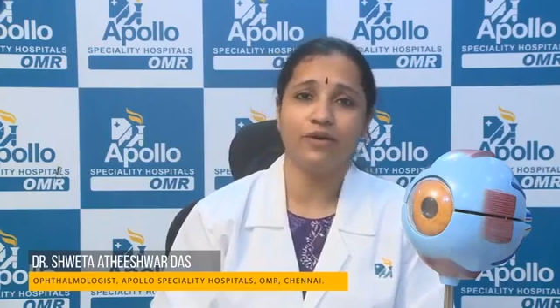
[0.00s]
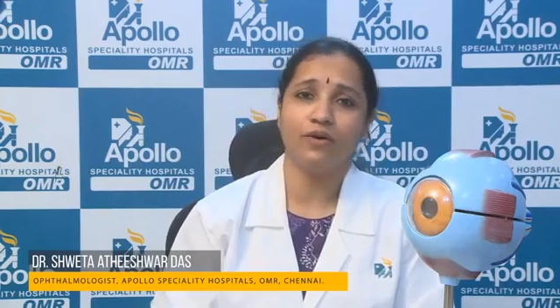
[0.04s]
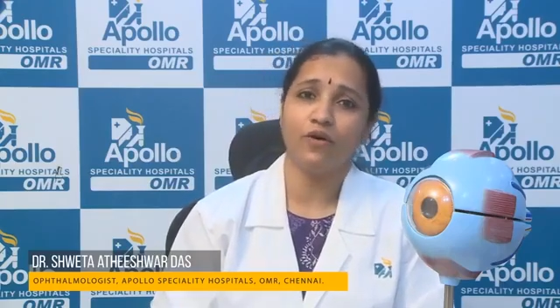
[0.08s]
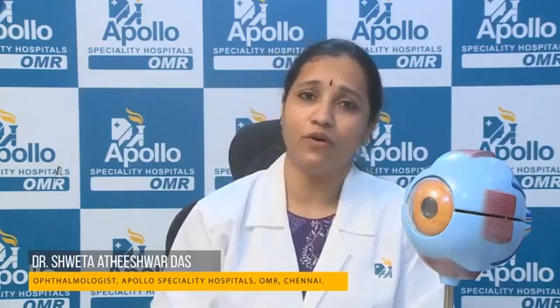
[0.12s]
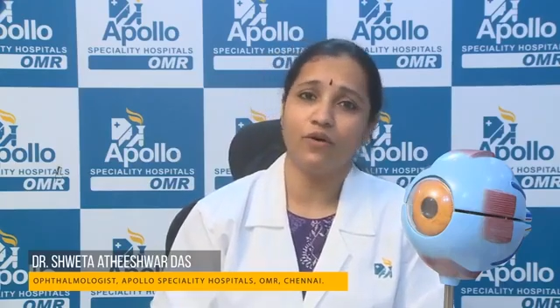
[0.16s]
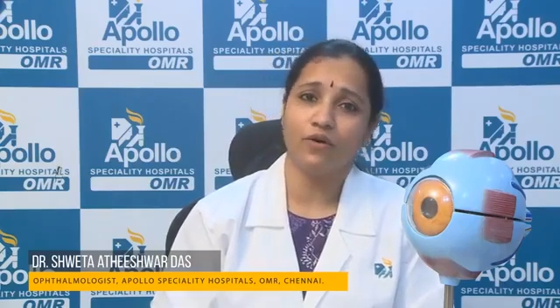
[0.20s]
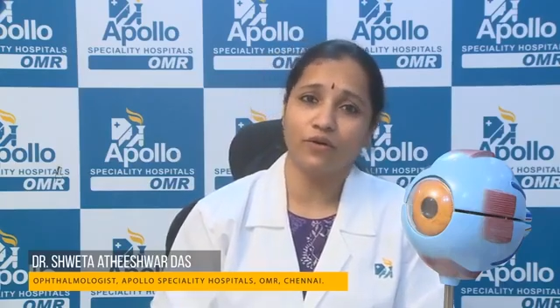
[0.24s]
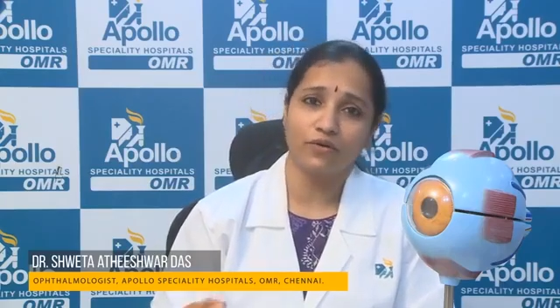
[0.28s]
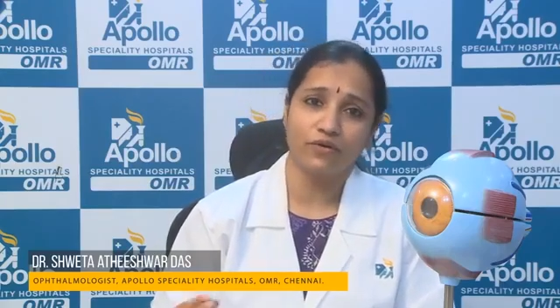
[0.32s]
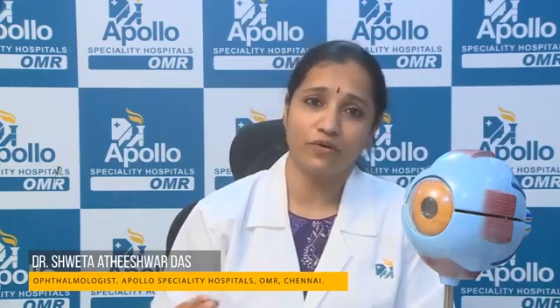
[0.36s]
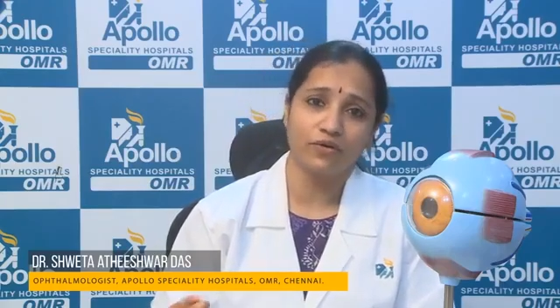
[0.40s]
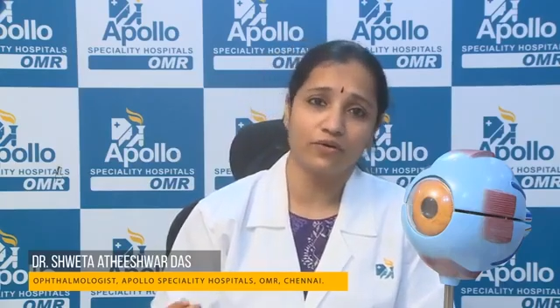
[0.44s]

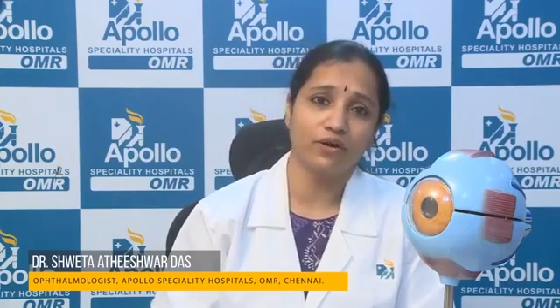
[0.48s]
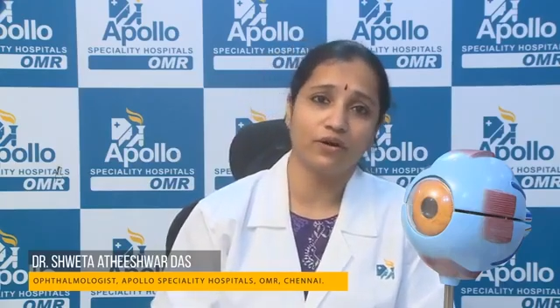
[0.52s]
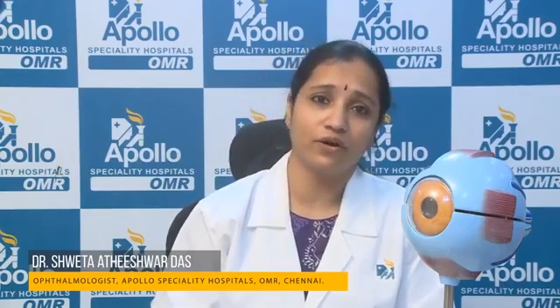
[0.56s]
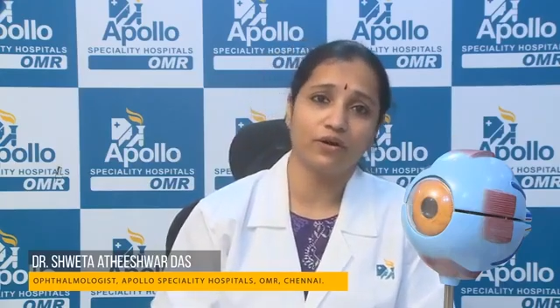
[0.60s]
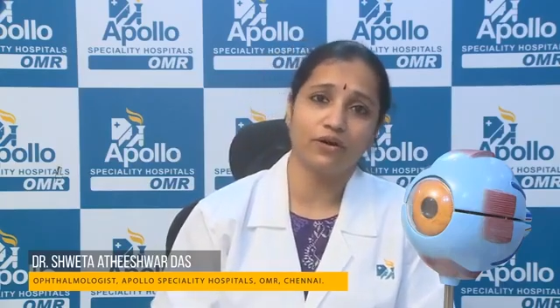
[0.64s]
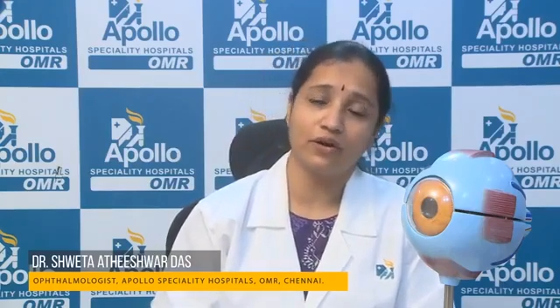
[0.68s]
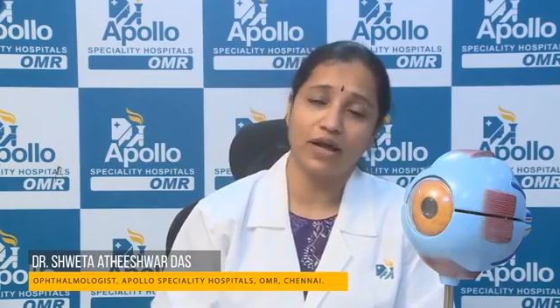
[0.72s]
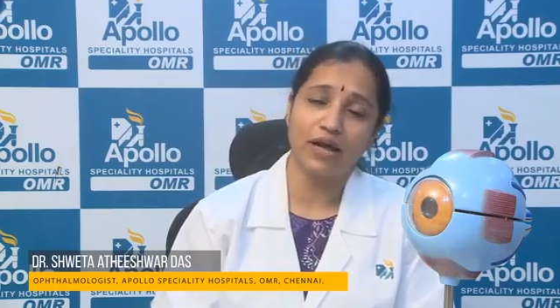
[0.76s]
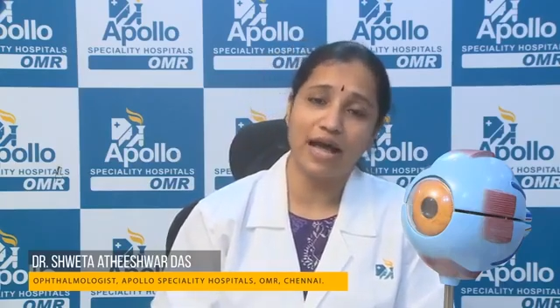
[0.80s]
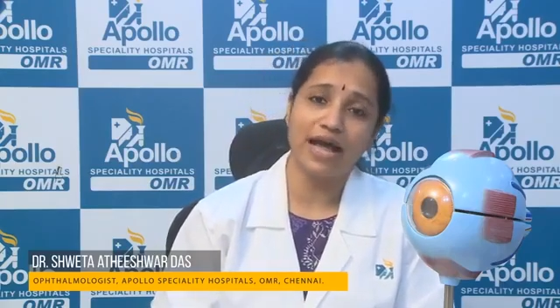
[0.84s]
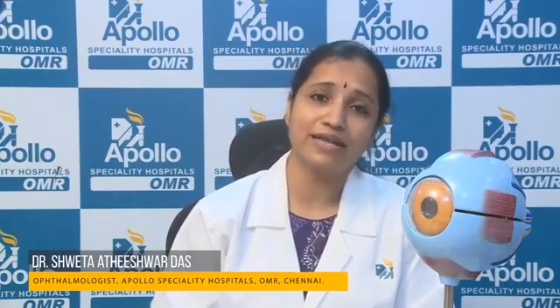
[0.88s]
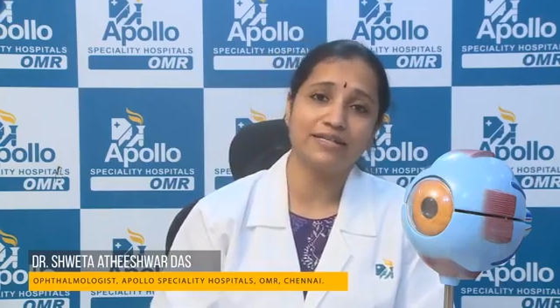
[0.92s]
or
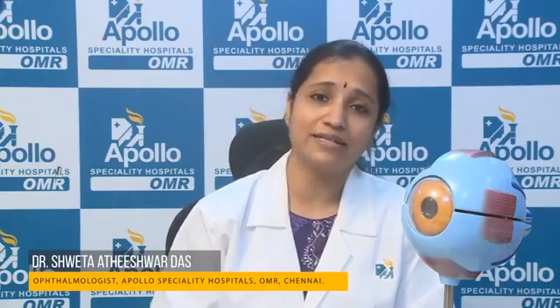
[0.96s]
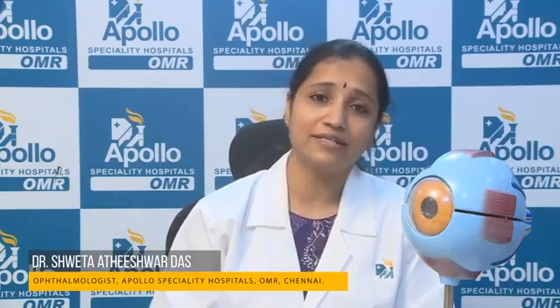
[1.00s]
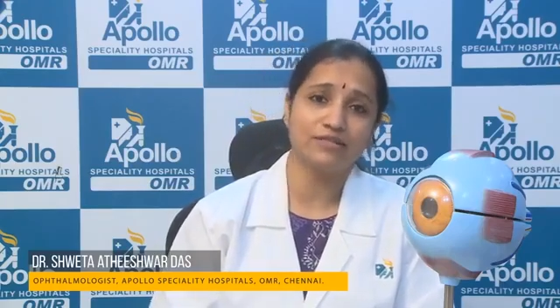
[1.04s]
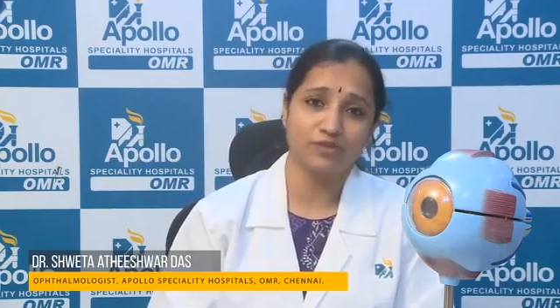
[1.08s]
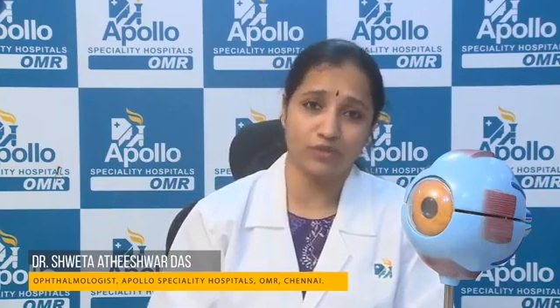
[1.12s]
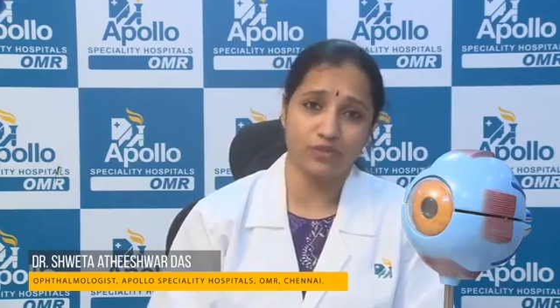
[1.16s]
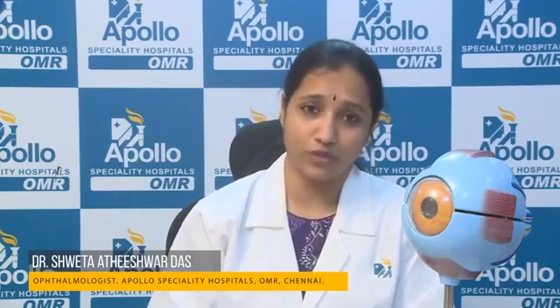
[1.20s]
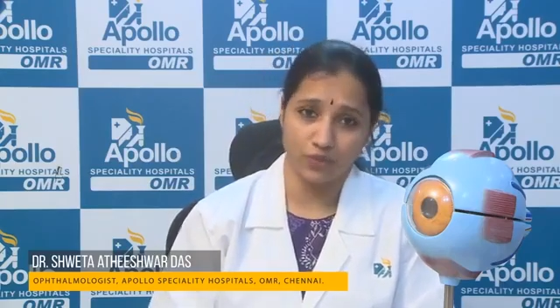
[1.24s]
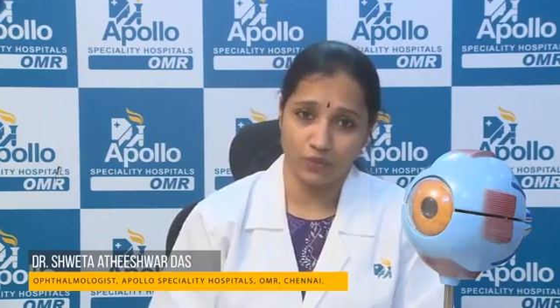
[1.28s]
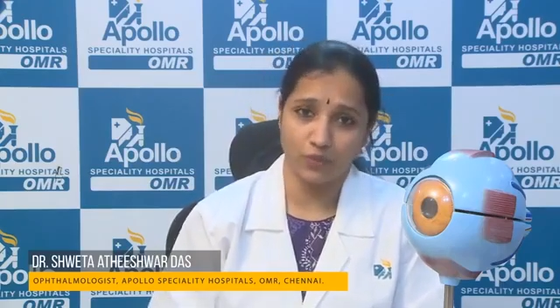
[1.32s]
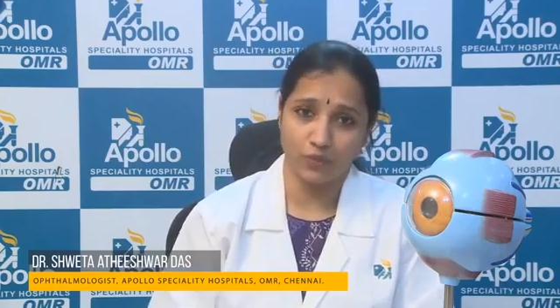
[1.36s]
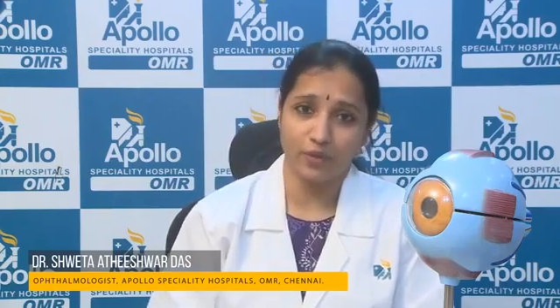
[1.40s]

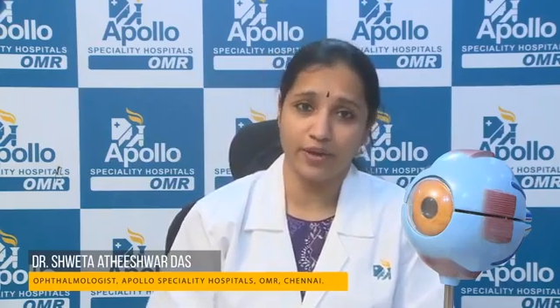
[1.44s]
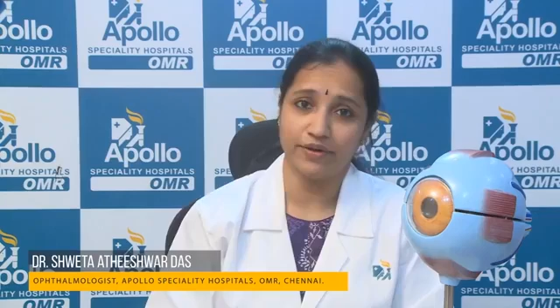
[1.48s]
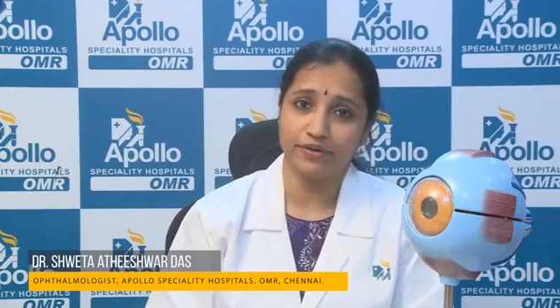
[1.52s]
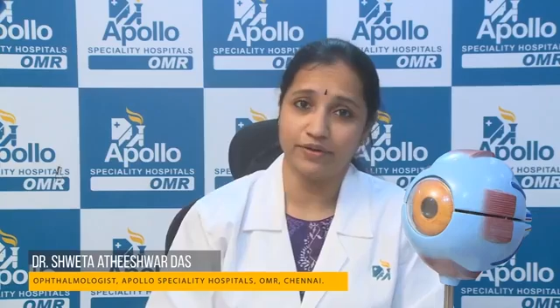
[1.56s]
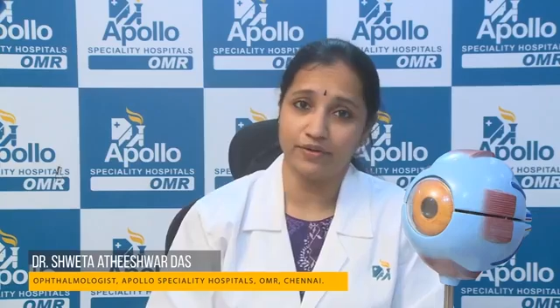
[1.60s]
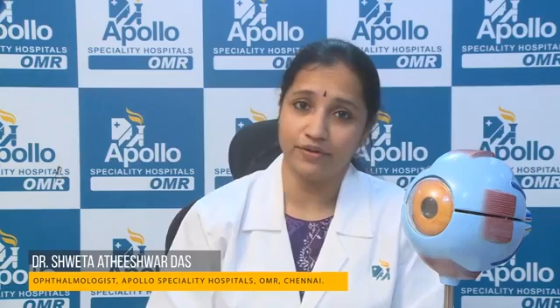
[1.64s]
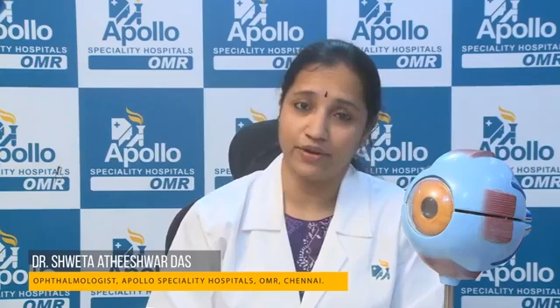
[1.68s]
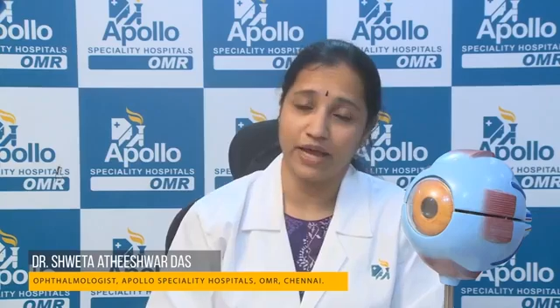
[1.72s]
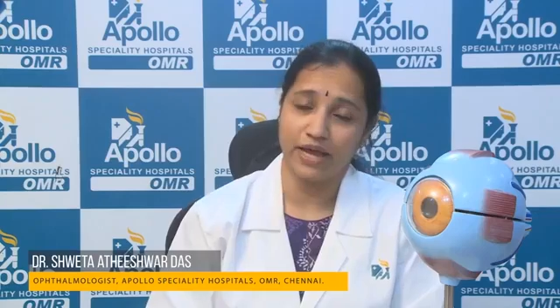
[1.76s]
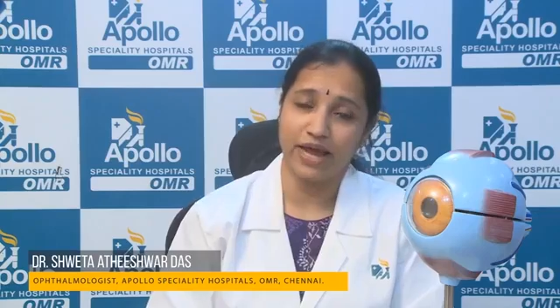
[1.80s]
as required,